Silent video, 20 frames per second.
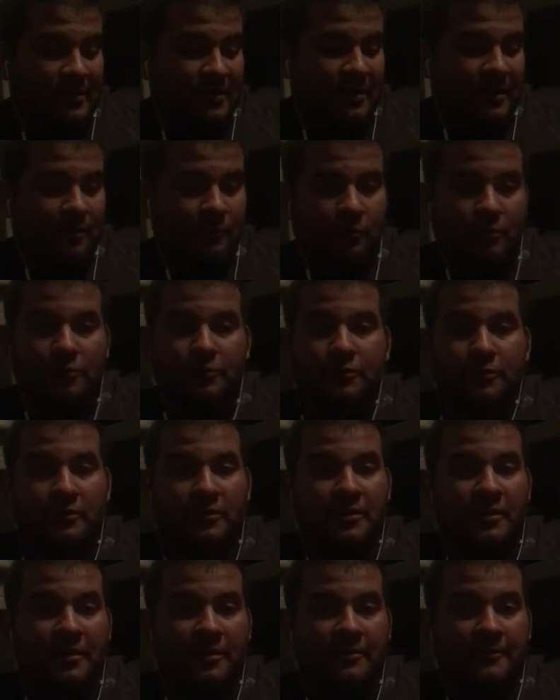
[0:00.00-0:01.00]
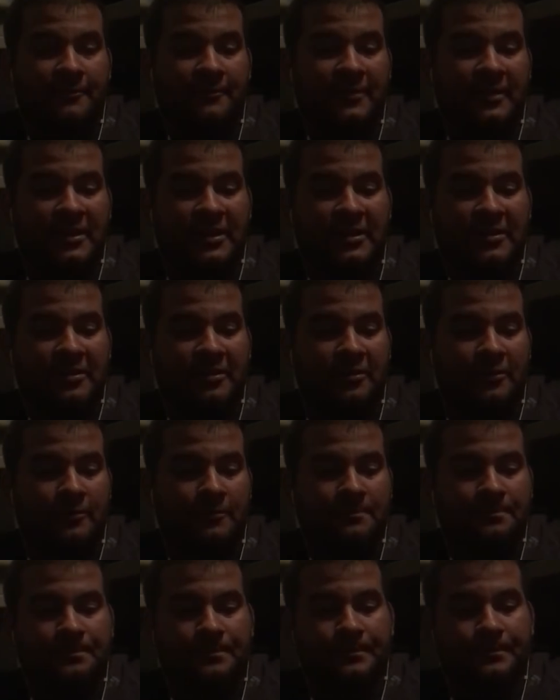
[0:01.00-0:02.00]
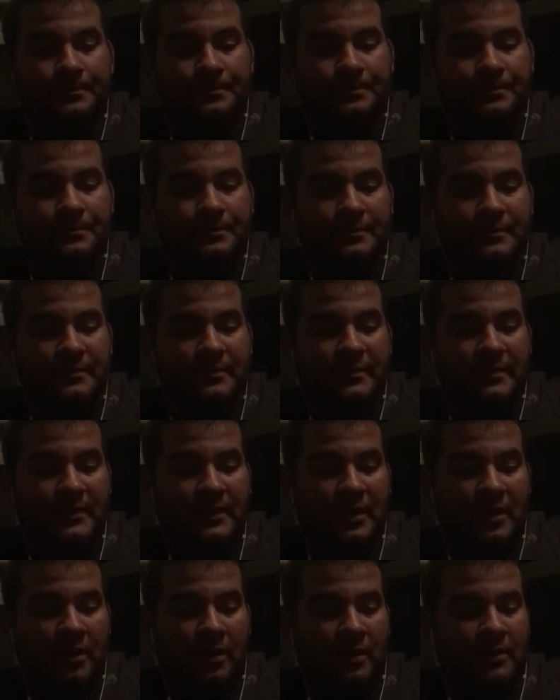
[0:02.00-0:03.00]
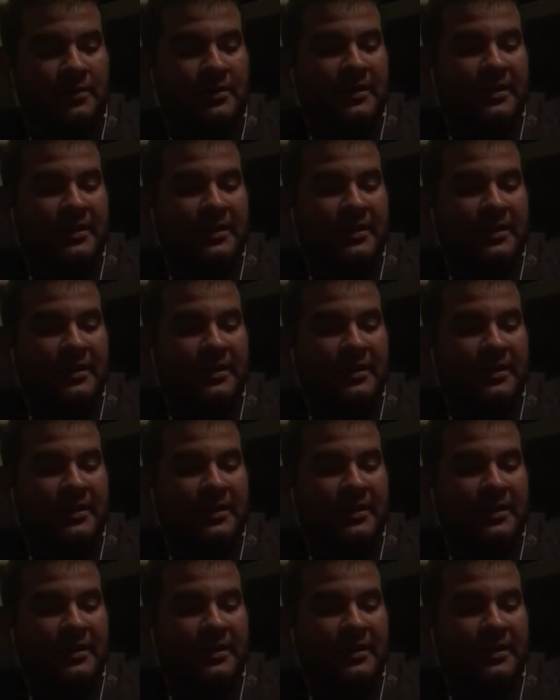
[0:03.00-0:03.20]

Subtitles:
I will do another video on